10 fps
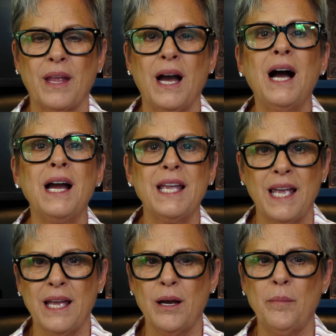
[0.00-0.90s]
I
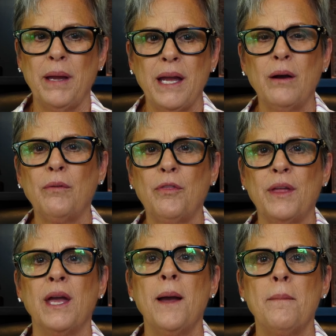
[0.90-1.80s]
am
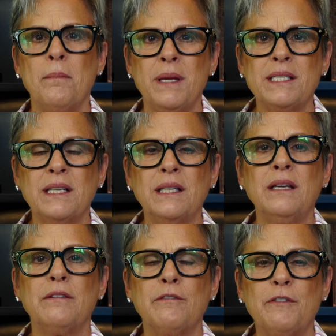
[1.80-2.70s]
healthy
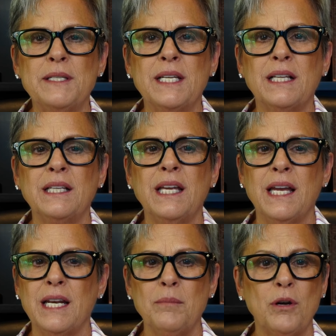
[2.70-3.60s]
mentally, physically,
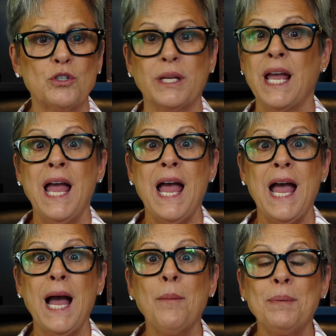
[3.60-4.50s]
and emotionally.
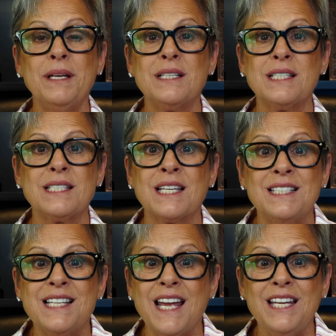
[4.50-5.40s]
Happiness is
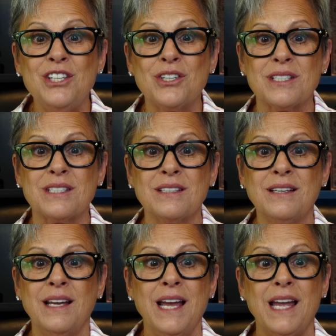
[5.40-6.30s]
contagious
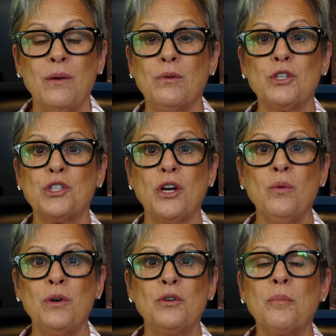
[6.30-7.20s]
and will
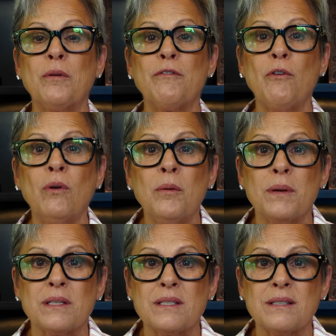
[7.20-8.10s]
show in your
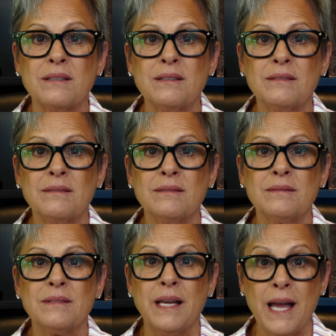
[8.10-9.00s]
performance
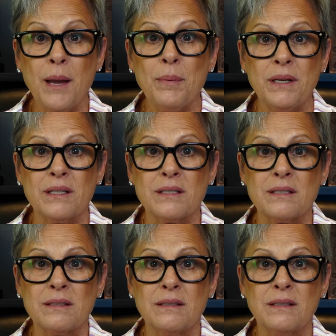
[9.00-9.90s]

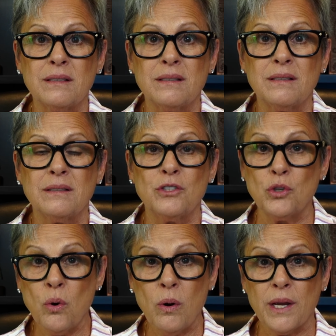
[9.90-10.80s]
happiness,
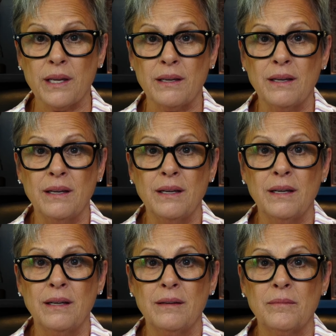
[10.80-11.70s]
joy.
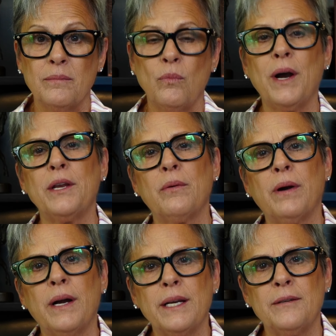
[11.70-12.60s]
Why do you
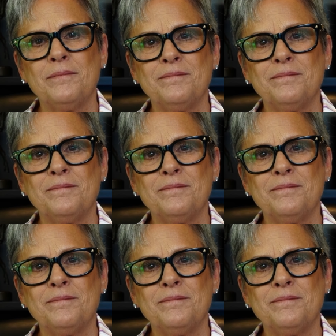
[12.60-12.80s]
ride?